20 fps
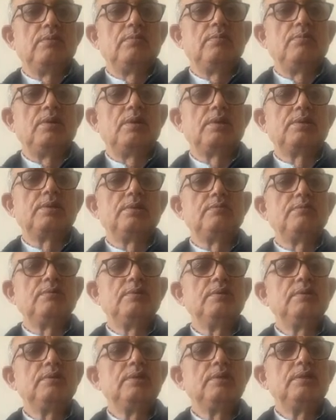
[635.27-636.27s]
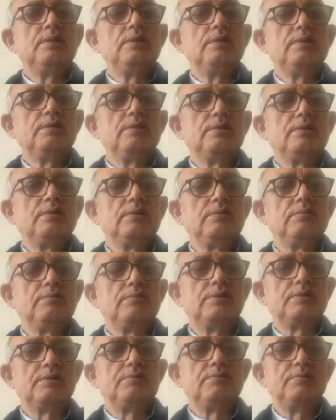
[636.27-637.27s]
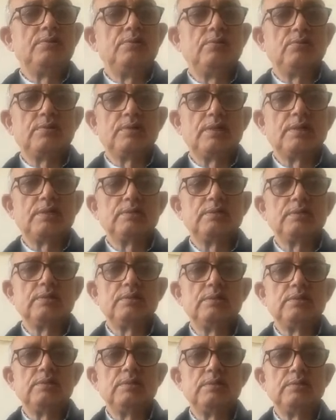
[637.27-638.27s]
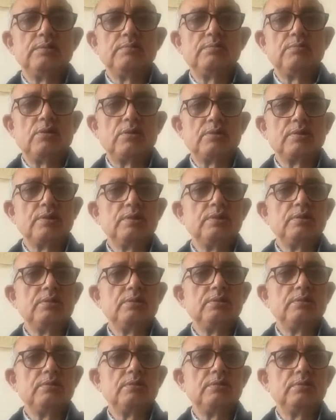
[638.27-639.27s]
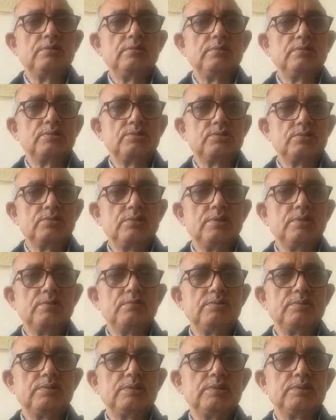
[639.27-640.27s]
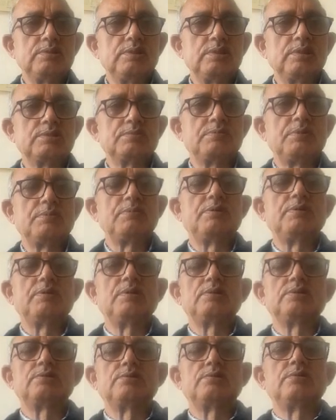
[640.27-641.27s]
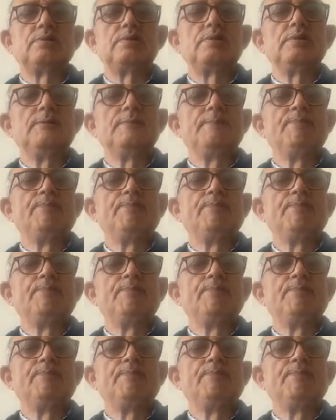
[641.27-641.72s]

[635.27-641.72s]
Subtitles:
But if we look at the modern story, which is the experimental story,